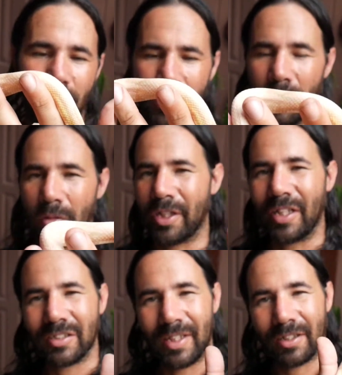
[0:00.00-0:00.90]
you know,
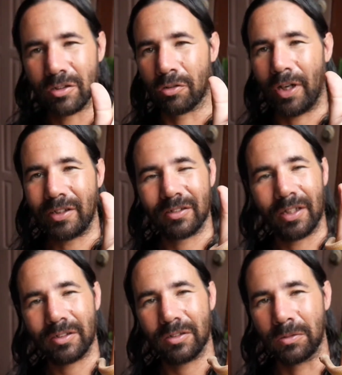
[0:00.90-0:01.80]
king snakes are great
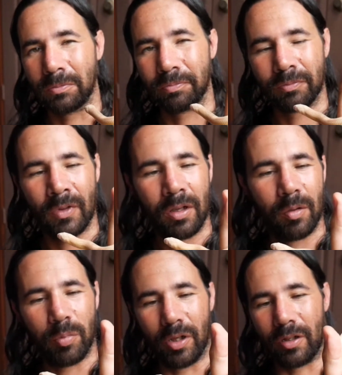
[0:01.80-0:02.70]
snakes too,
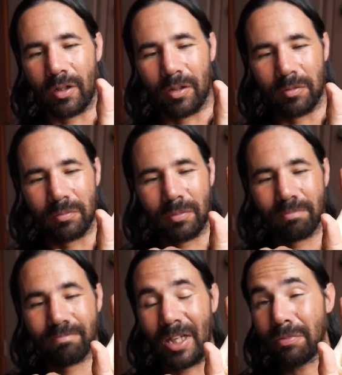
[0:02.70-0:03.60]
but
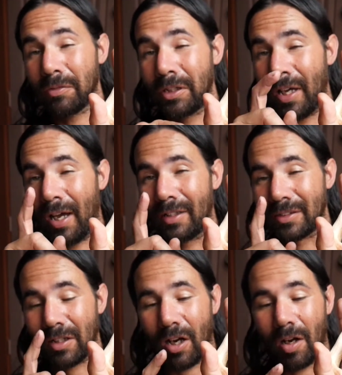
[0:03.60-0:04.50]
definitely not
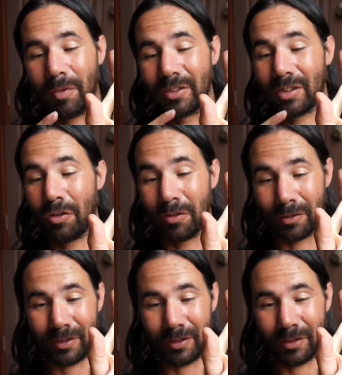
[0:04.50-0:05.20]
as calm as corn